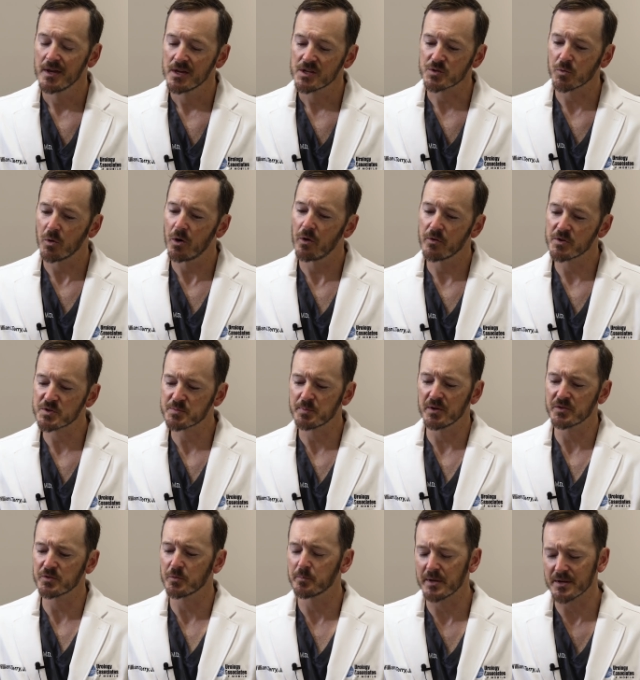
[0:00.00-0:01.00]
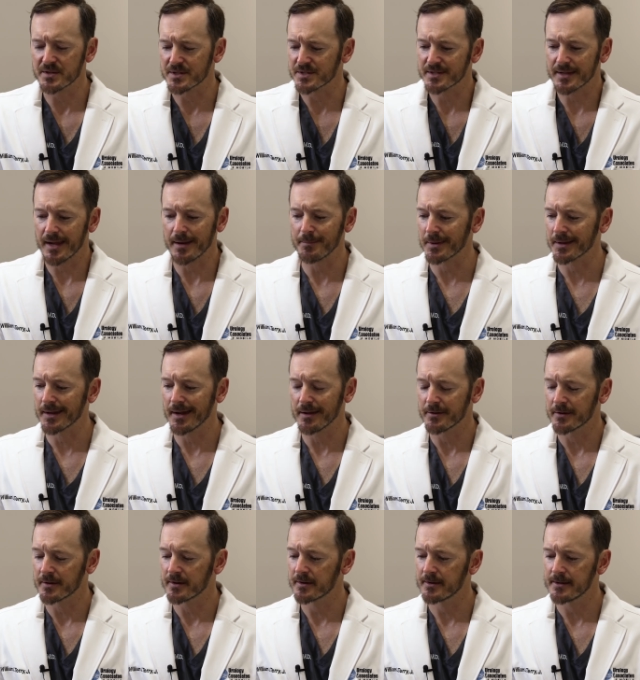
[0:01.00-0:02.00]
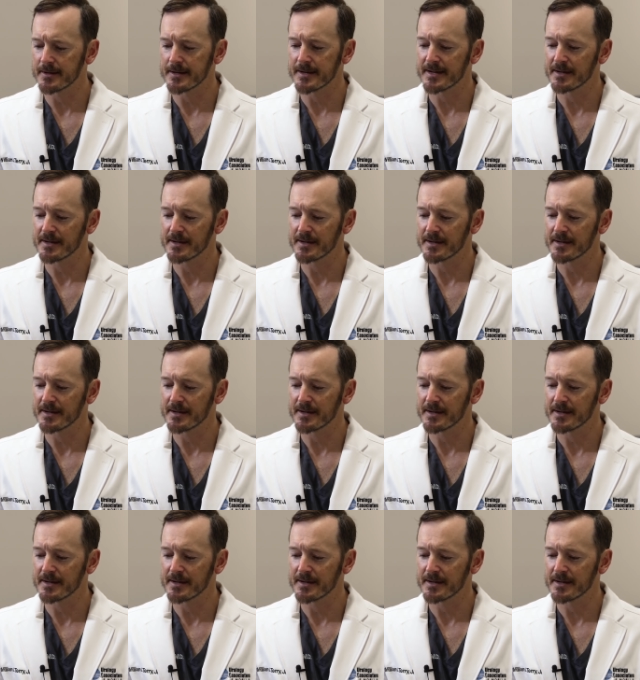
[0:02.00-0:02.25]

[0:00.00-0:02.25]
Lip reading: So all those puzzle pieces came together